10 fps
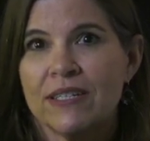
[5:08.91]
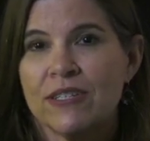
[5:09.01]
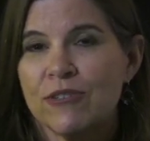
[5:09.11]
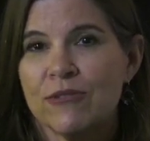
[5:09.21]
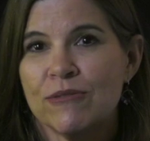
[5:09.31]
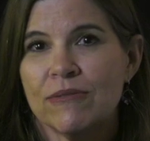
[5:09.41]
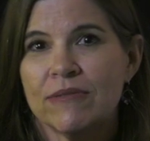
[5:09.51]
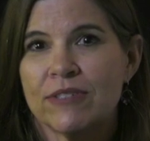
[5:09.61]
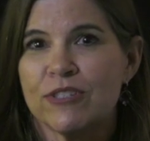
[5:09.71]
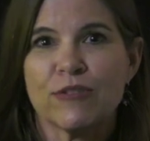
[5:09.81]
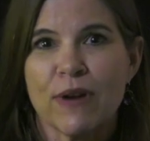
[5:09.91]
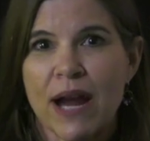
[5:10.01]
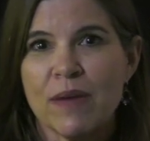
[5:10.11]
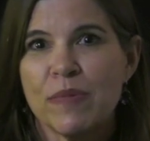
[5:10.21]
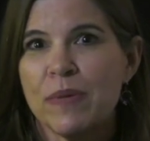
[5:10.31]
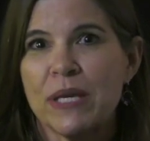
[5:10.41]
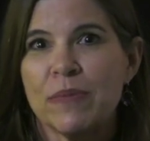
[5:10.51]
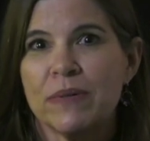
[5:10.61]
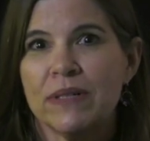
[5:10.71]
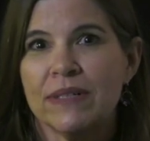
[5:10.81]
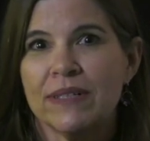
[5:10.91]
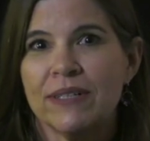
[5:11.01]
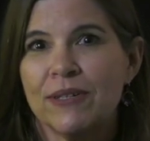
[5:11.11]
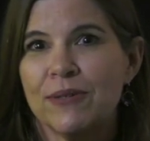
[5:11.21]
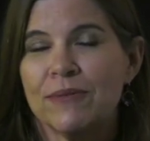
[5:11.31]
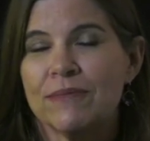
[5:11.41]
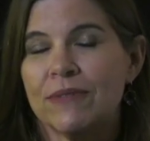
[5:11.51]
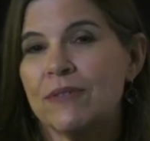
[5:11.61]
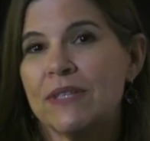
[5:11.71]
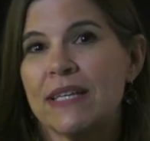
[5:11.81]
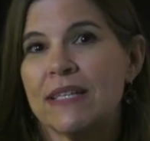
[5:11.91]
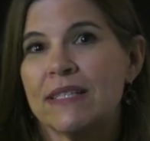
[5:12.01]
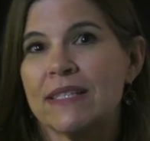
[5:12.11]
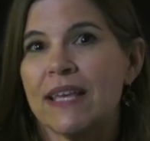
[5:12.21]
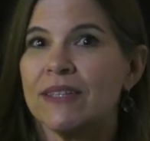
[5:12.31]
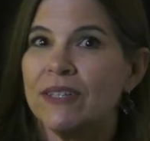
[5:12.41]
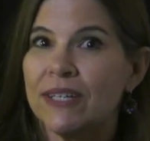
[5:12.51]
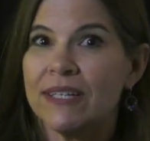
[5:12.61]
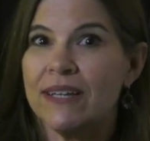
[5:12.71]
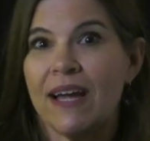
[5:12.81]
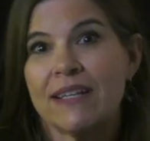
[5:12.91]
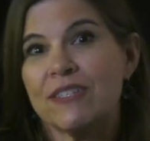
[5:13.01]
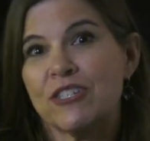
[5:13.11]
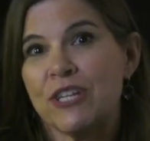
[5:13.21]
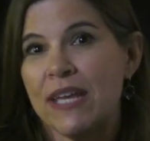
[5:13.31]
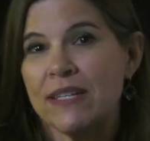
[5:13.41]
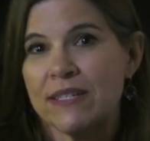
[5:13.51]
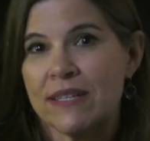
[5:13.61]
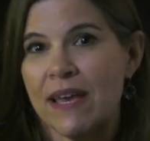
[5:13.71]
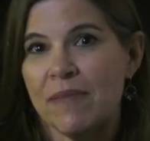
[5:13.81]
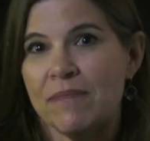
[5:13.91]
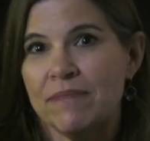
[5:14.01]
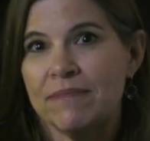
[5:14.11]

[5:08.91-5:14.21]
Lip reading: to describe people who they can say, look, God has changed them.